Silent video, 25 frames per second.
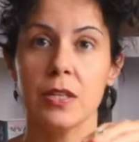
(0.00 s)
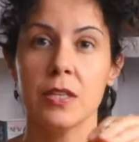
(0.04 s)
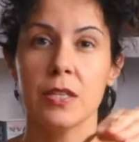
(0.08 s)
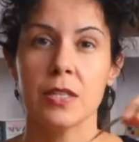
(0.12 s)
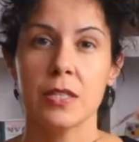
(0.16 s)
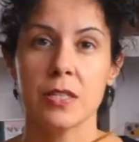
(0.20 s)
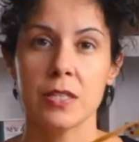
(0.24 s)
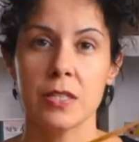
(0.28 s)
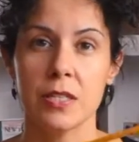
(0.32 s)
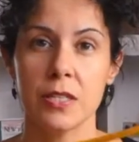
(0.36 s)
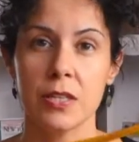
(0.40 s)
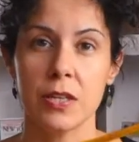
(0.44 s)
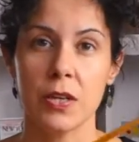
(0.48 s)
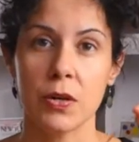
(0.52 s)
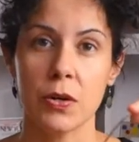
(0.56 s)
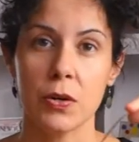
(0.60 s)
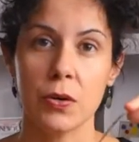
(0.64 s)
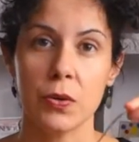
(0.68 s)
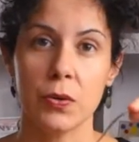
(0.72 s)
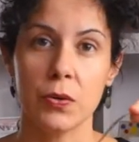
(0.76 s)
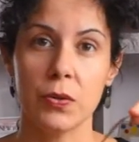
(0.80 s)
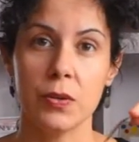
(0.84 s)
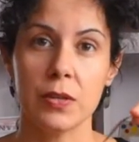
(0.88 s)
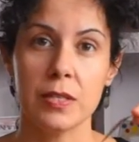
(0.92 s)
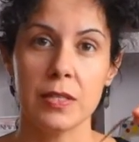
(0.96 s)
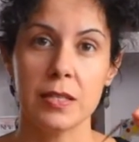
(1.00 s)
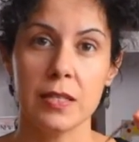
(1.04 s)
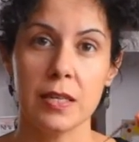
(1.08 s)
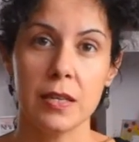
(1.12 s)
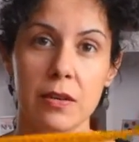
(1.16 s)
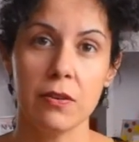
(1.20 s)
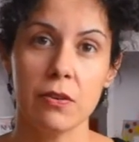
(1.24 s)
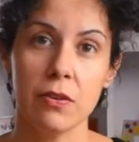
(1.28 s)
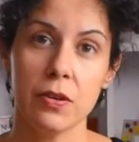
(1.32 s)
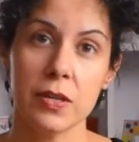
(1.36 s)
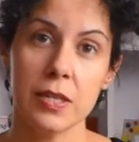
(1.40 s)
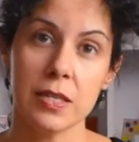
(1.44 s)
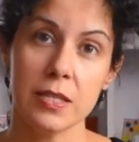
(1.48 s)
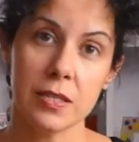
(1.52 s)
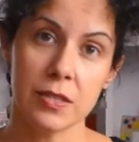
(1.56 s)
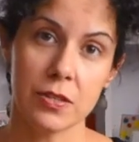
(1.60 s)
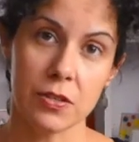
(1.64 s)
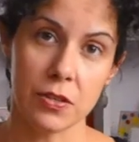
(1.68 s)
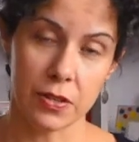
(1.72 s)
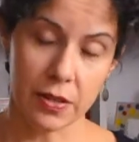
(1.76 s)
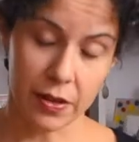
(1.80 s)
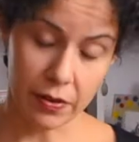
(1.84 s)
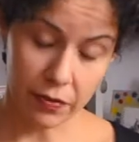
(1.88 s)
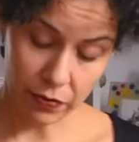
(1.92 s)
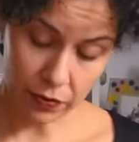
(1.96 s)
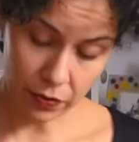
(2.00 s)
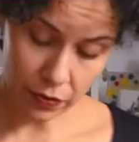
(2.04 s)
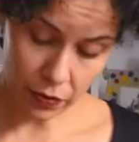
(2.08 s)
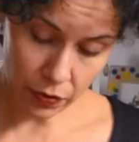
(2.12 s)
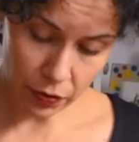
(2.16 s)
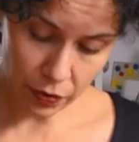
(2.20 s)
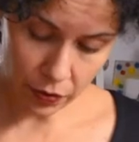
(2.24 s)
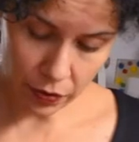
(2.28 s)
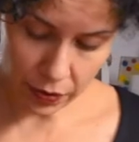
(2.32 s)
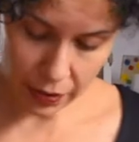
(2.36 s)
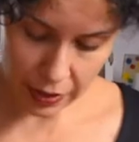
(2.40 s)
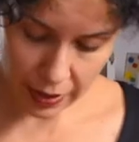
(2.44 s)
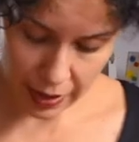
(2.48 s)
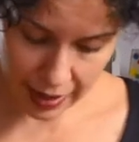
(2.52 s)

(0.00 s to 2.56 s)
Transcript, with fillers: So the zero is the floor,